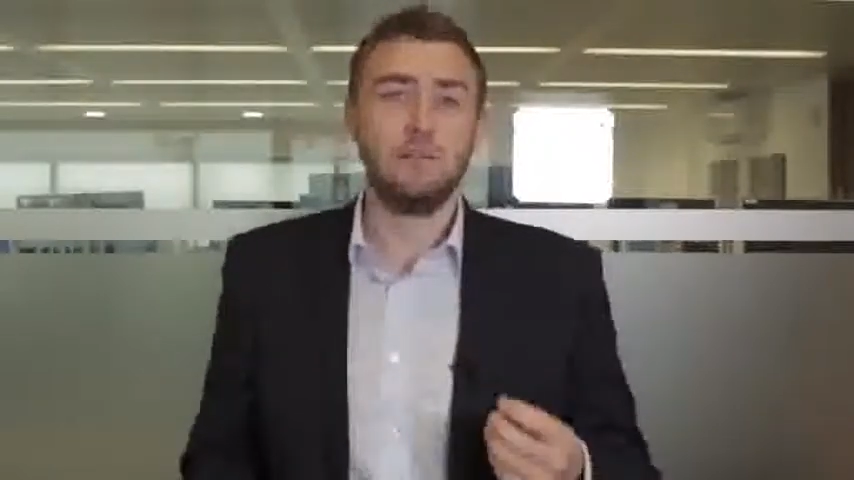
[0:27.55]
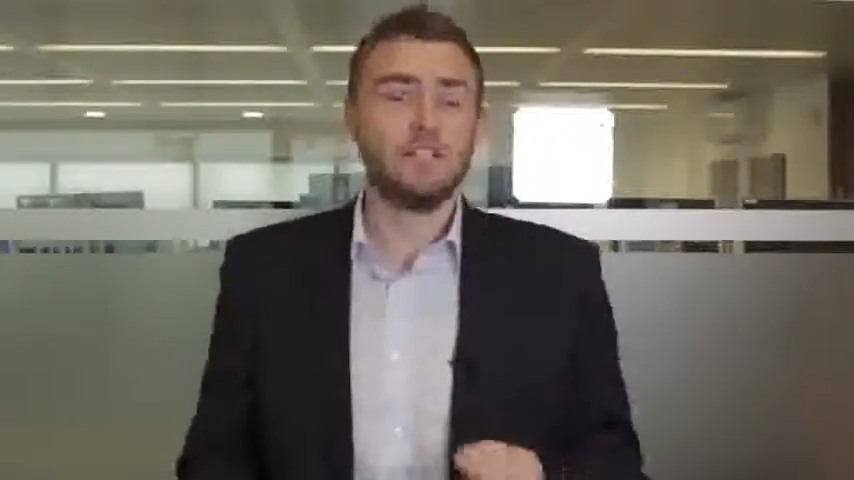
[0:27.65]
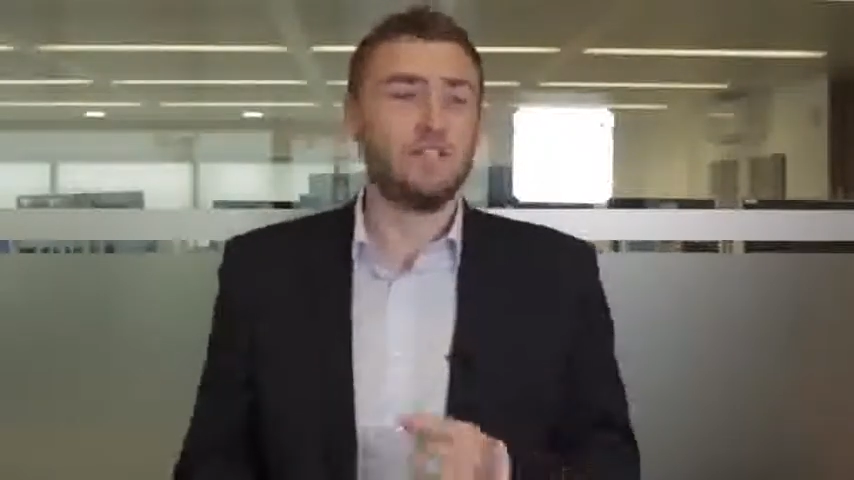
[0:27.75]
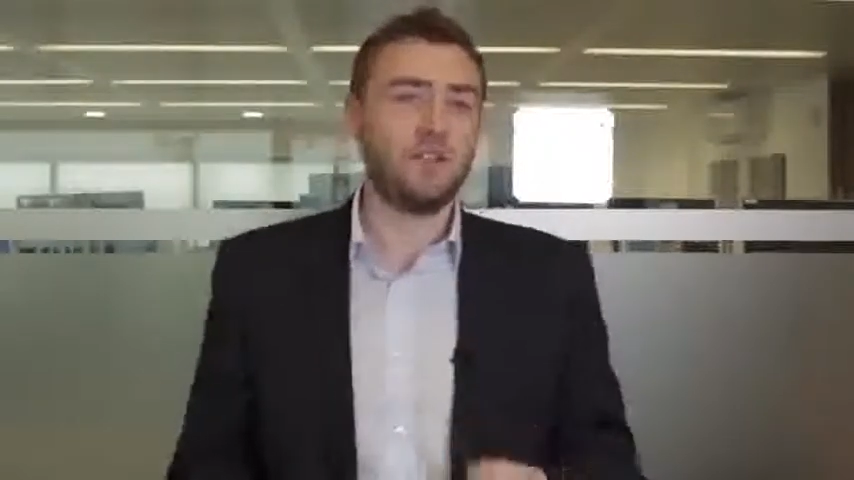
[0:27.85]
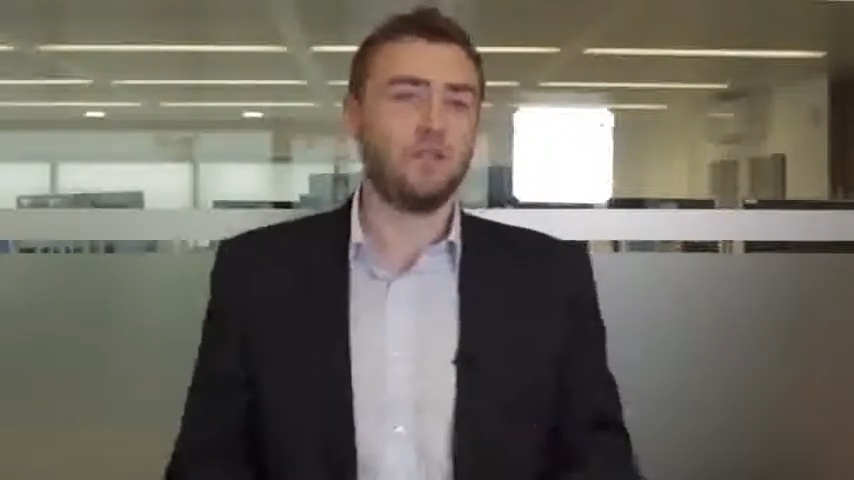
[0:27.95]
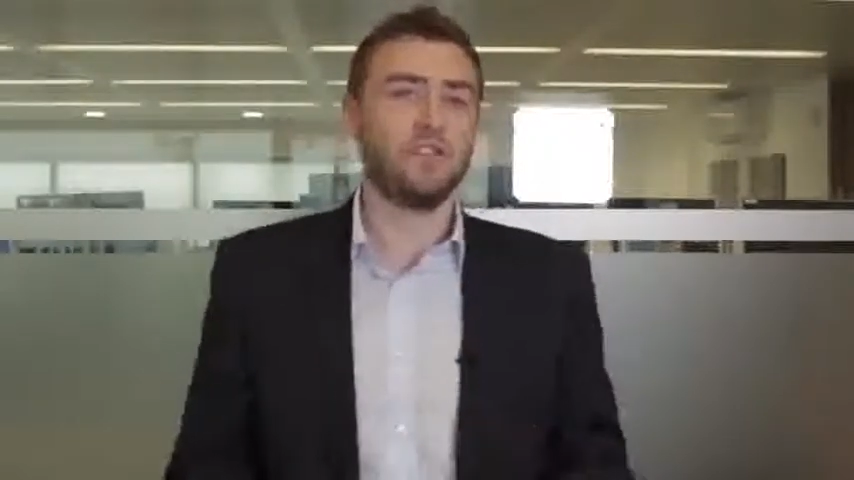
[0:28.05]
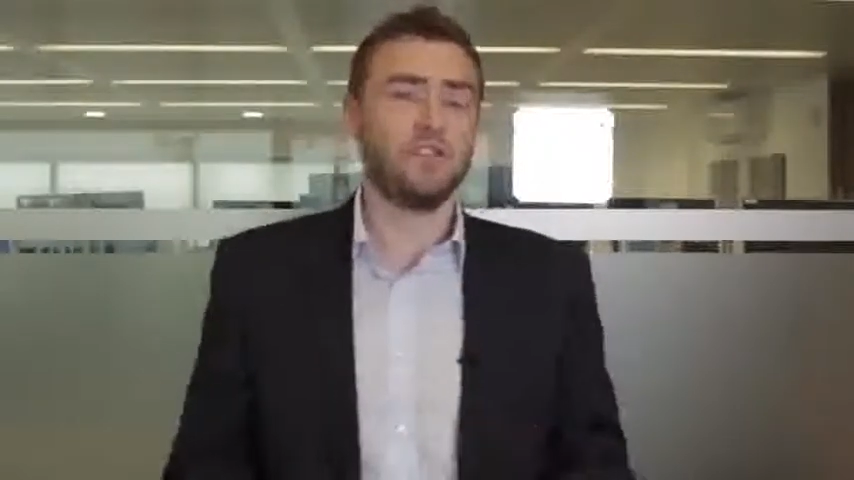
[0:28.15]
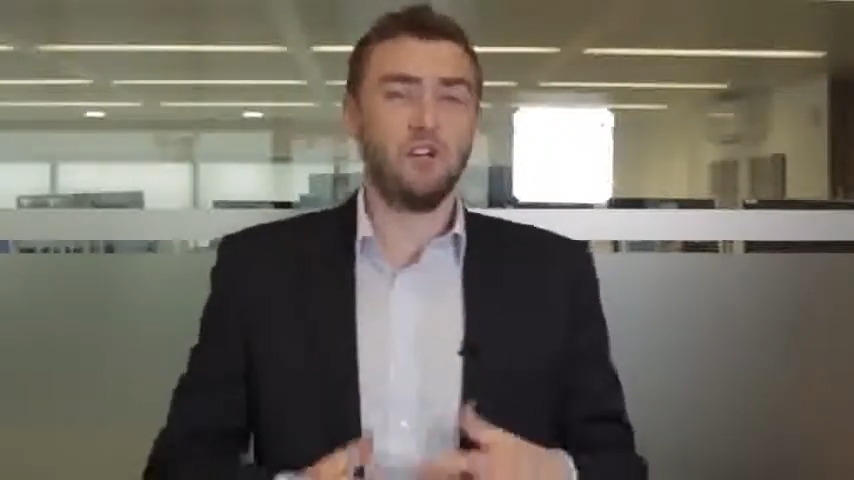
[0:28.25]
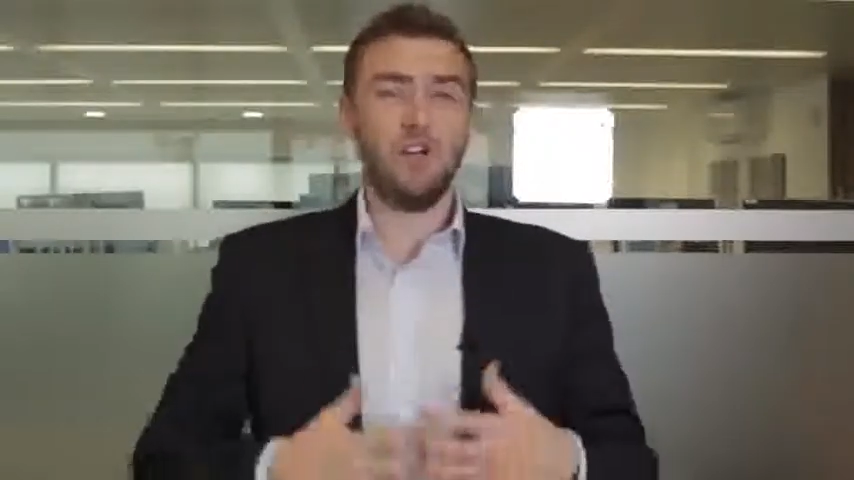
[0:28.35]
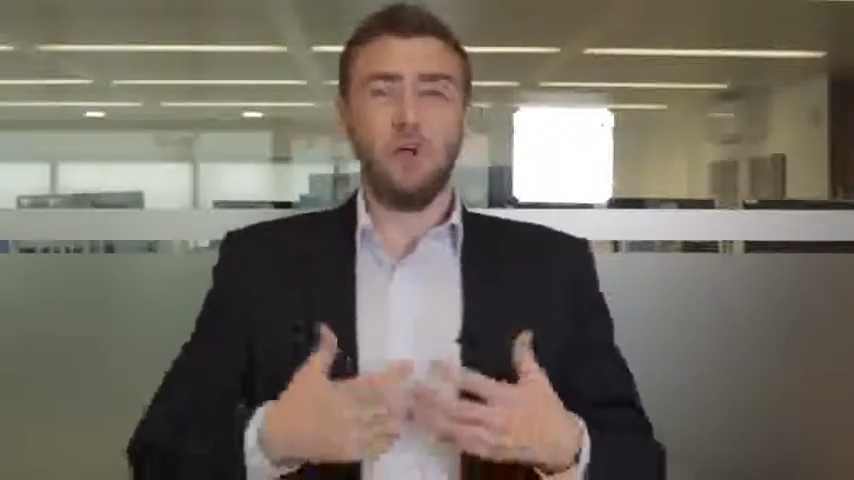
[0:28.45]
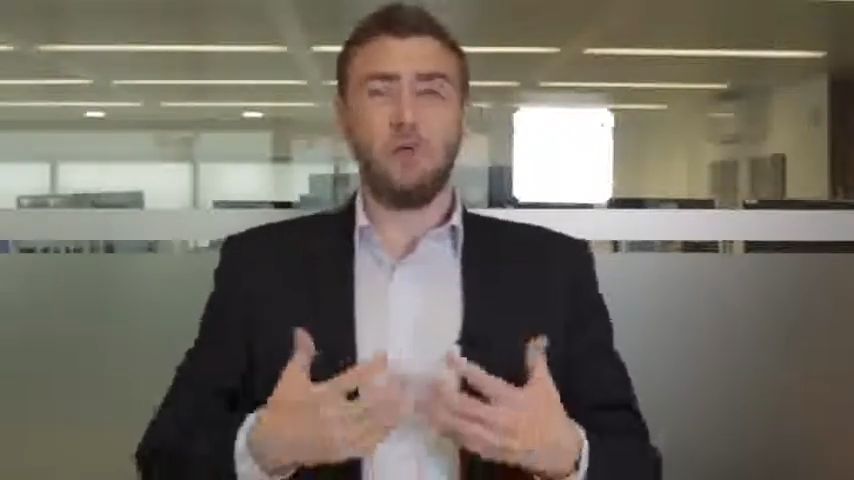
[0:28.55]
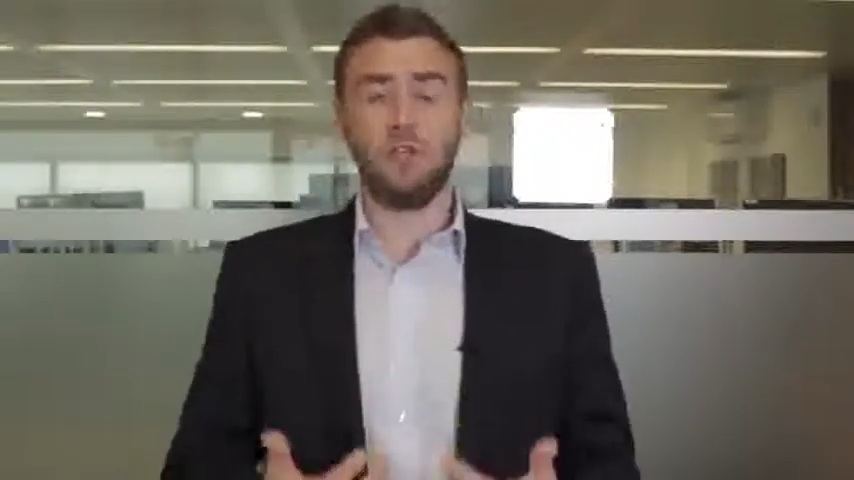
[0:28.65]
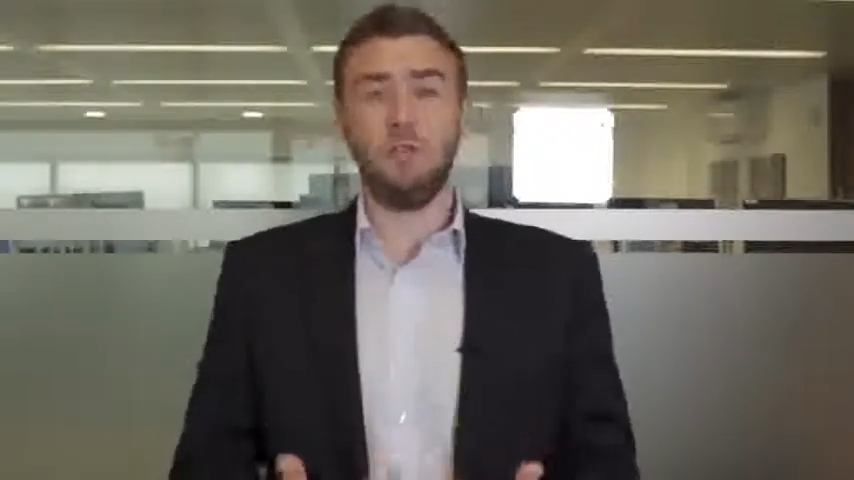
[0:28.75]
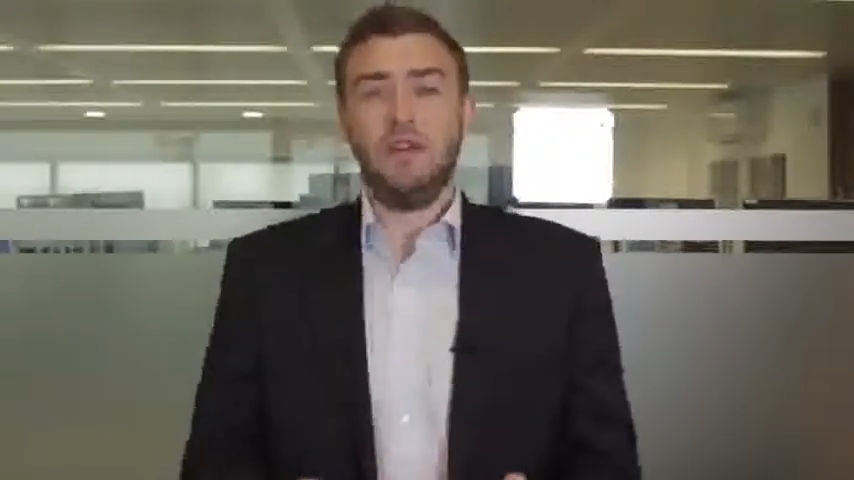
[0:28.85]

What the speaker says: because the Federal Reserve were going